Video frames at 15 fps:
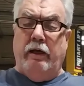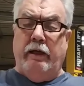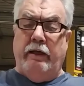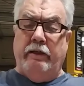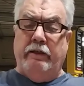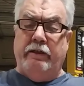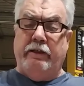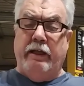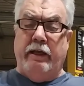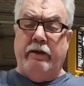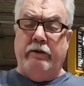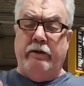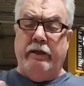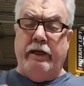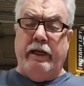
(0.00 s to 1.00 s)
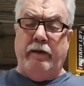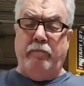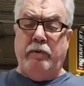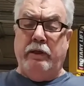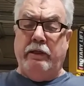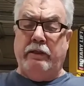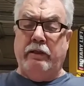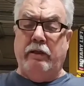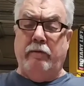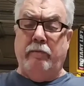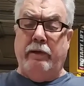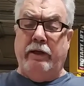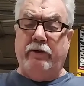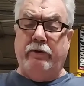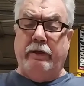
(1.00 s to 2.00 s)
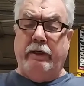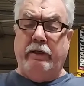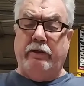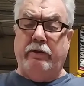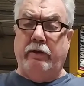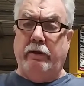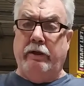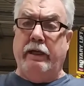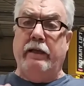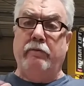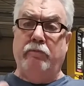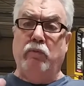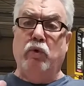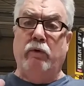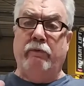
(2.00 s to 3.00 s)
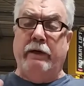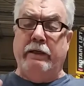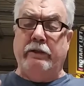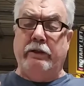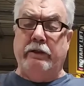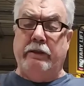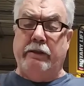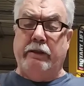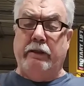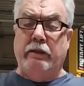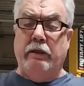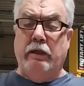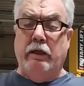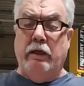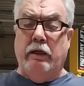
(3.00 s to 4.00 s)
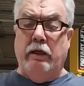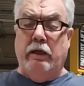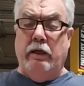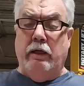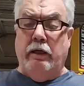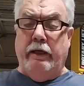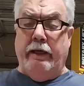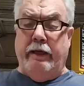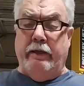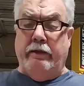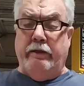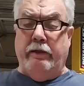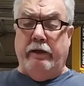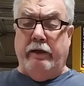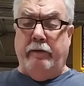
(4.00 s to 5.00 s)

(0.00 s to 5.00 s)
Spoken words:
in the standard and 8-piece in the metric. So you're getting more wrenches, and